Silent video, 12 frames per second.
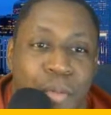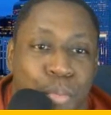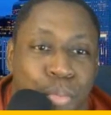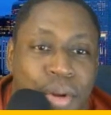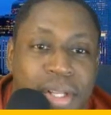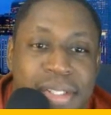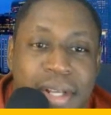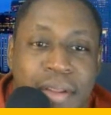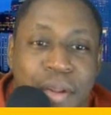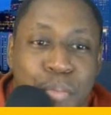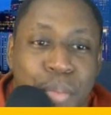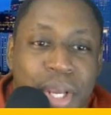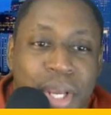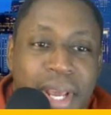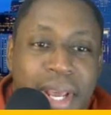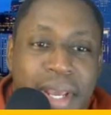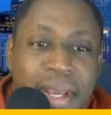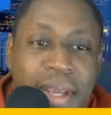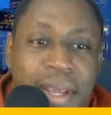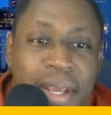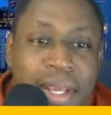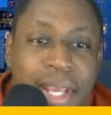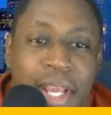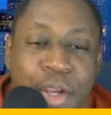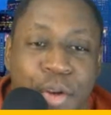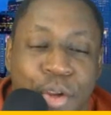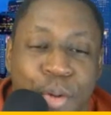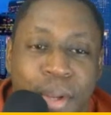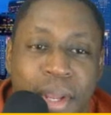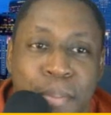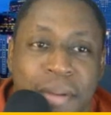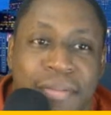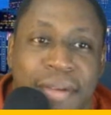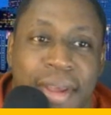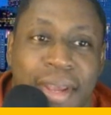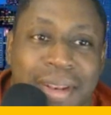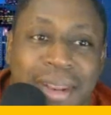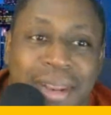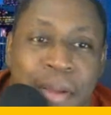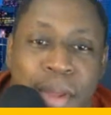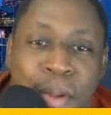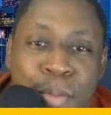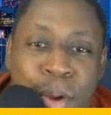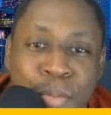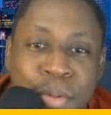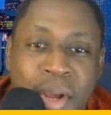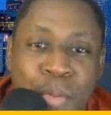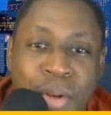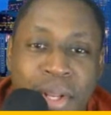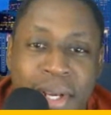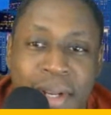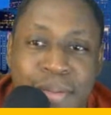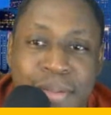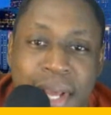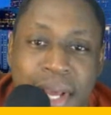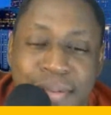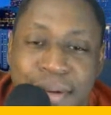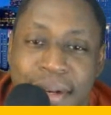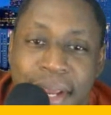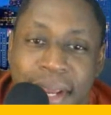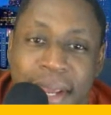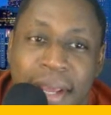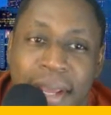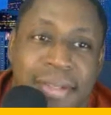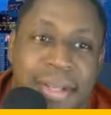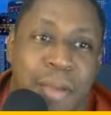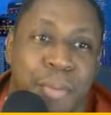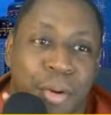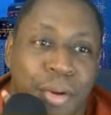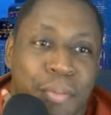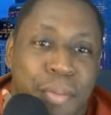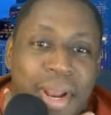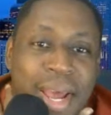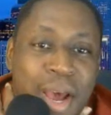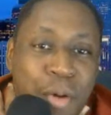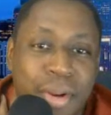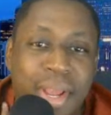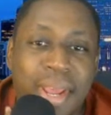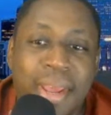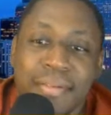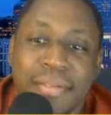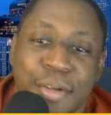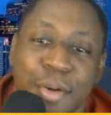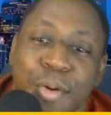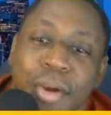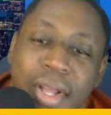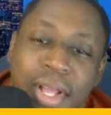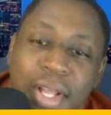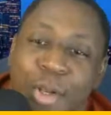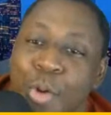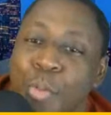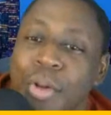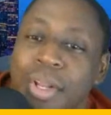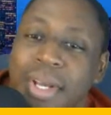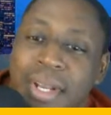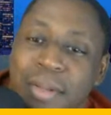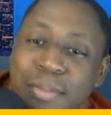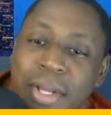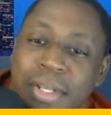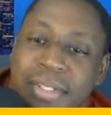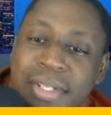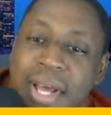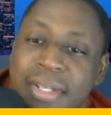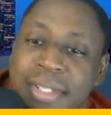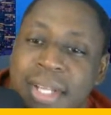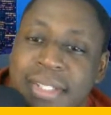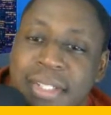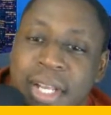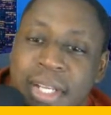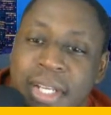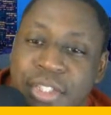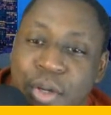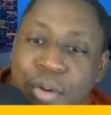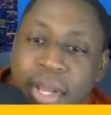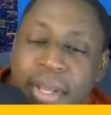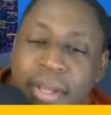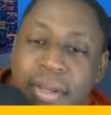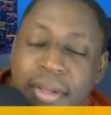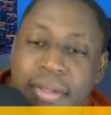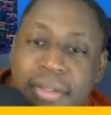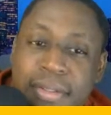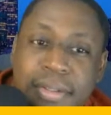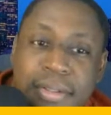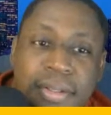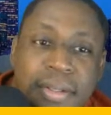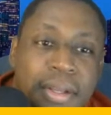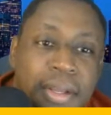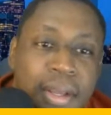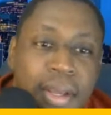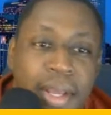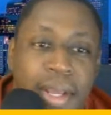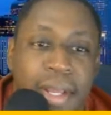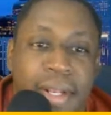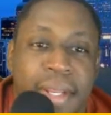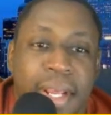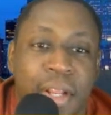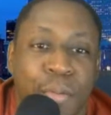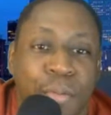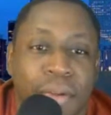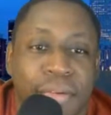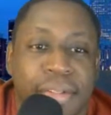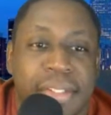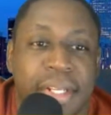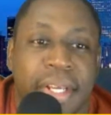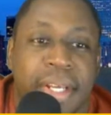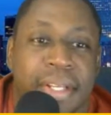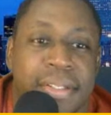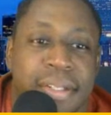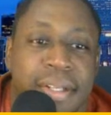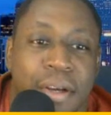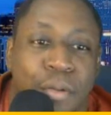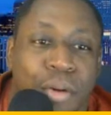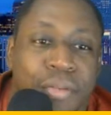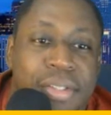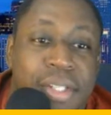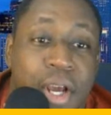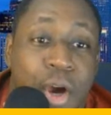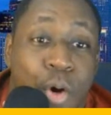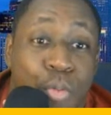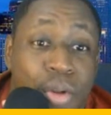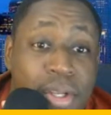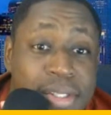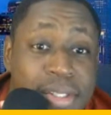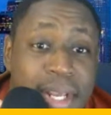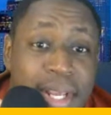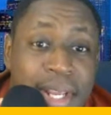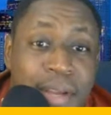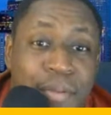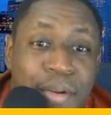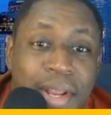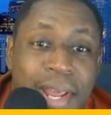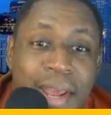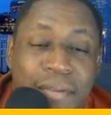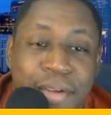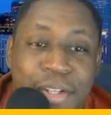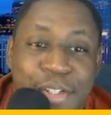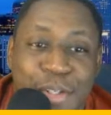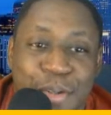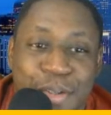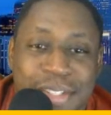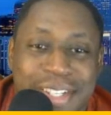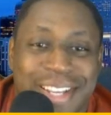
Prince of the Big A. Can you do MFA? Now I'm I'm done with looking up stocks for the night, guys. I've been on here about an hour and a half, so no more looking up uh, stocks. Next next show, okay? Daily River says River said, "Oh, real estate, evil laugh insurers."